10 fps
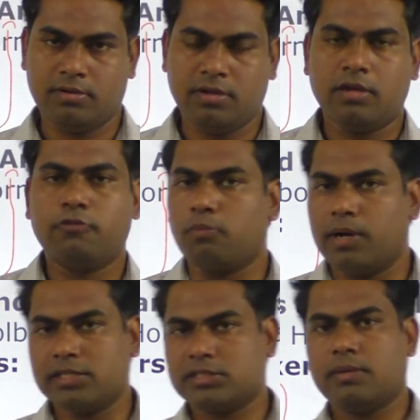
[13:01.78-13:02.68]
If you
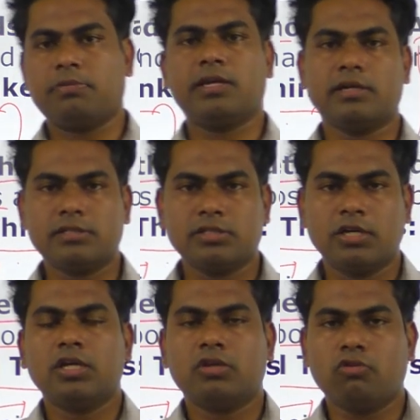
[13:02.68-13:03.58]
master thinkers,
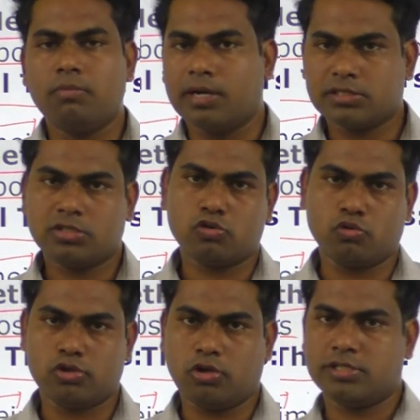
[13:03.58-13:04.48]
you will master
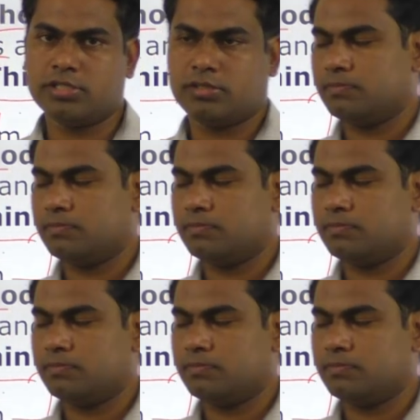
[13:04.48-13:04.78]
sociology.